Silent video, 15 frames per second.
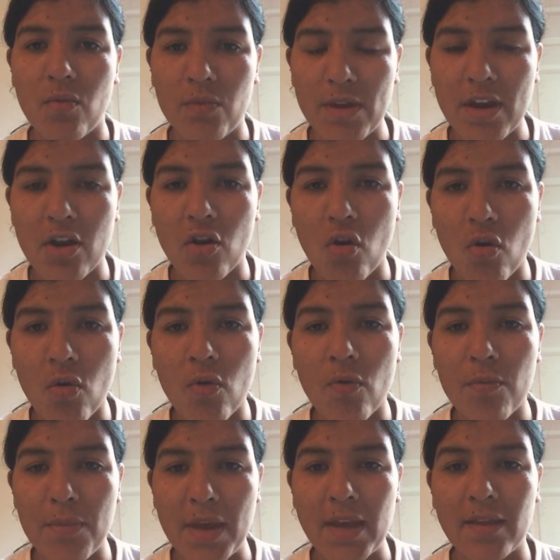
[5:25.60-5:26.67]
We are all
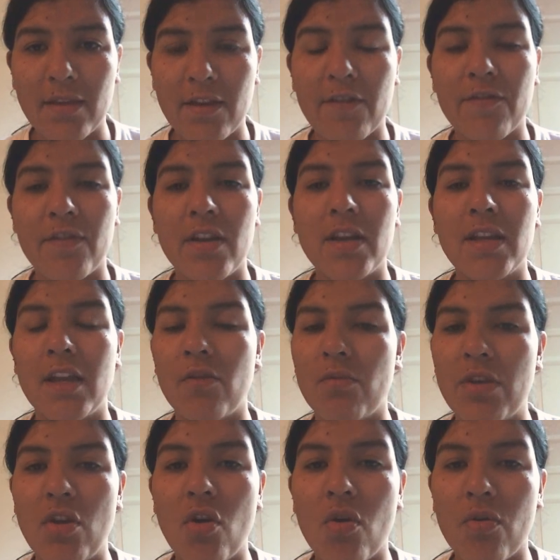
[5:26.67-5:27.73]
made different and
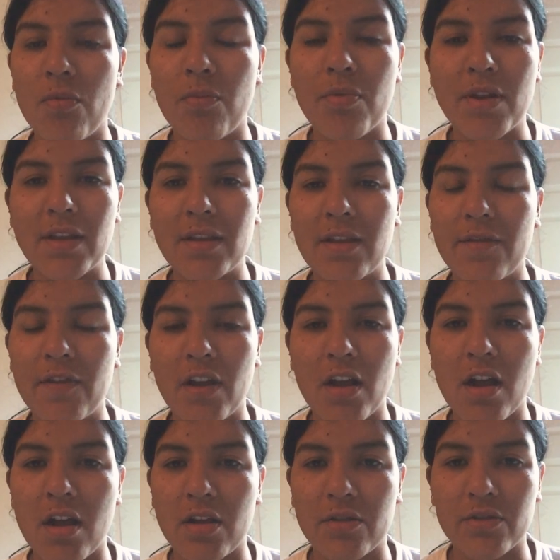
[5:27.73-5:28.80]
we all bring different
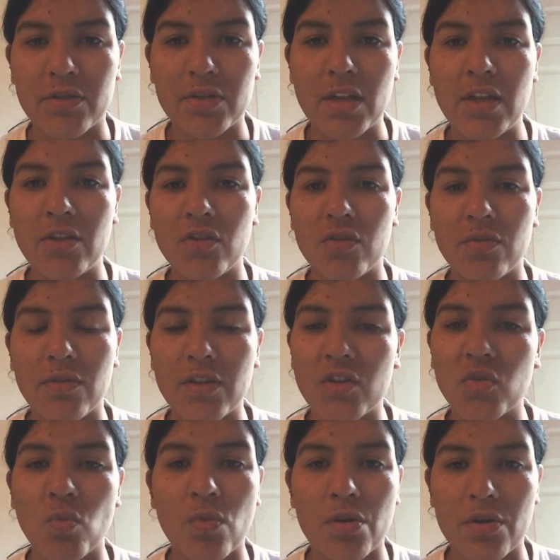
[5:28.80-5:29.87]
colors into
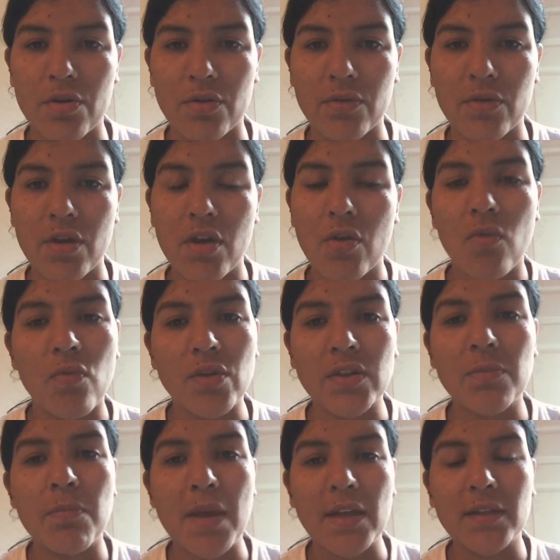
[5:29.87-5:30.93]
this world,
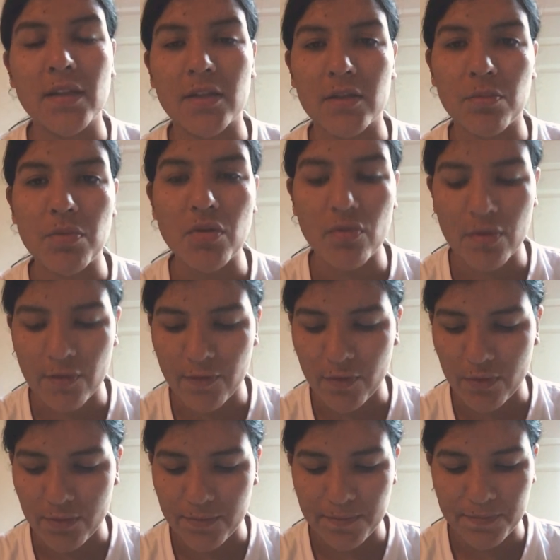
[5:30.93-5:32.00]
which makes us
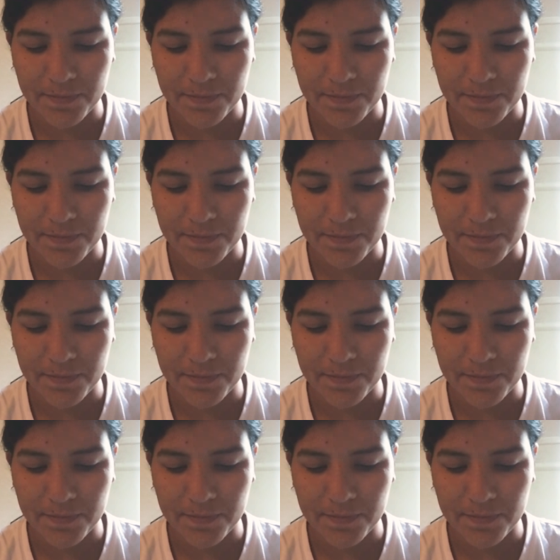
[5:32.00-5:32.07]
beautiful.